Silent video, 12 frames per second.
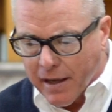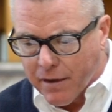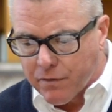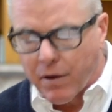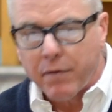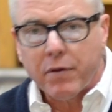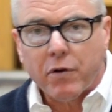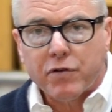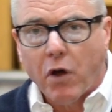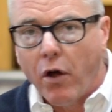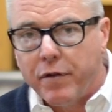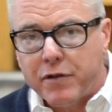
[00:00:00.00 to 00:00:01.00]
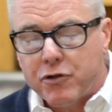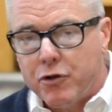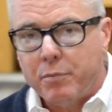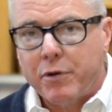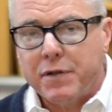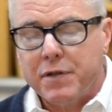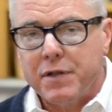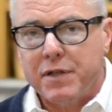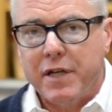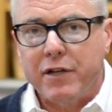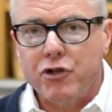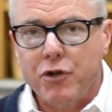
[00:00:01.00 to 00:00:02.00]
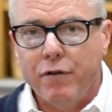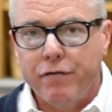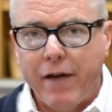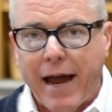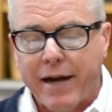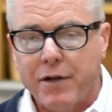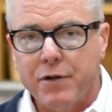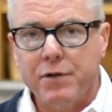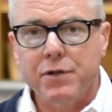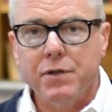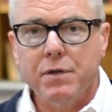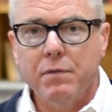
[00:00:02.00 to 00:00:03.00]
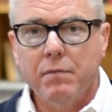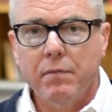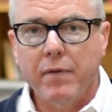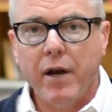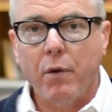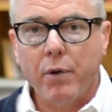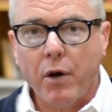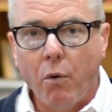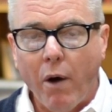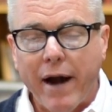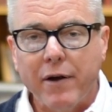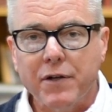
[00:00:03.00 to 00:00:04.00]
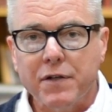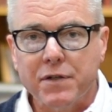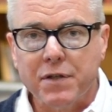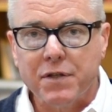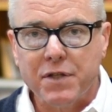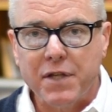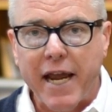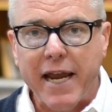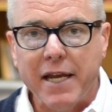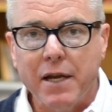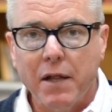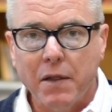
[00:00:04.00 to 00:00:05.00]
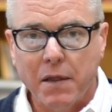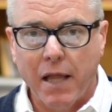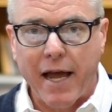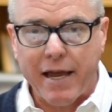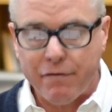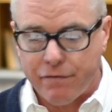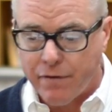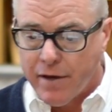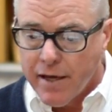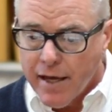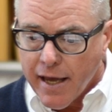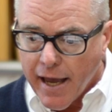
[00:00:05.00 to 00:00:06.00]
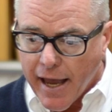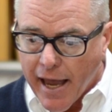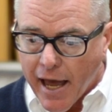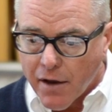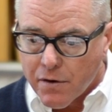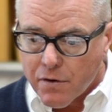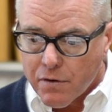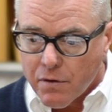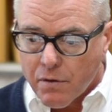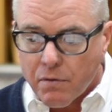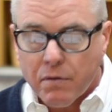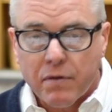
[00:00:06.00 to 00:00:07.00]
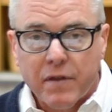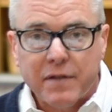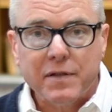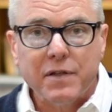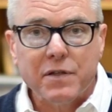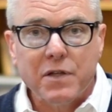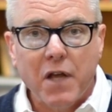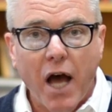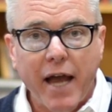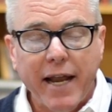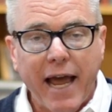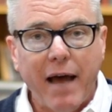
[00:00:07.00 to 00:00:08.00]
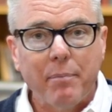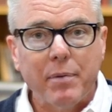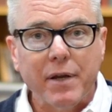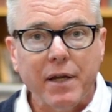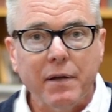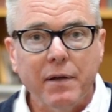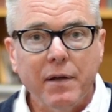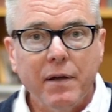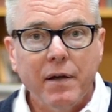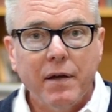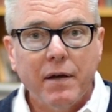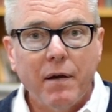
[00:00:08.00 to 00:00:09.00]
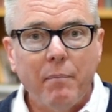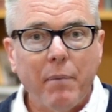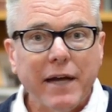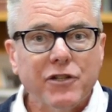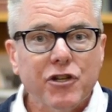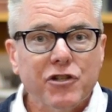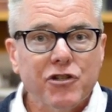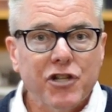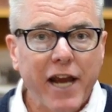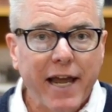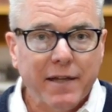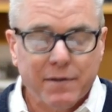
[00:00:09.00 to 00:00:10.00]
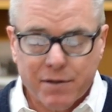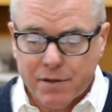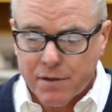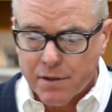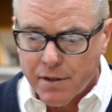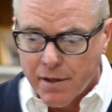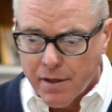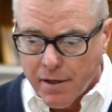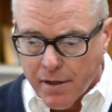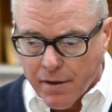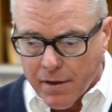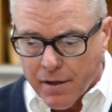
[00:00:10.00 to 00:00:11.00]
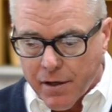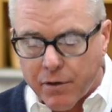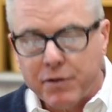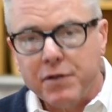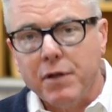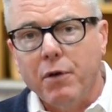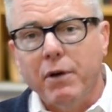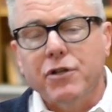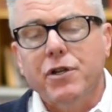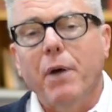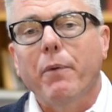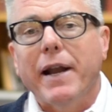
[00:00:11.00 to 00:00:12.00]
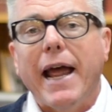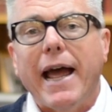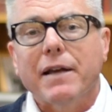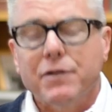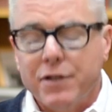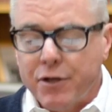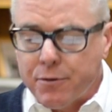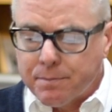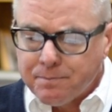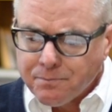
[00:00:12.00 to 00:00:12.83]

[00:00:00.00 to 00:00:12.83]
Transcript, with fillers: is that there's all these numerous essential factors that are required to sustain life. And this is not happening by just chance. Here's the question I want to ask you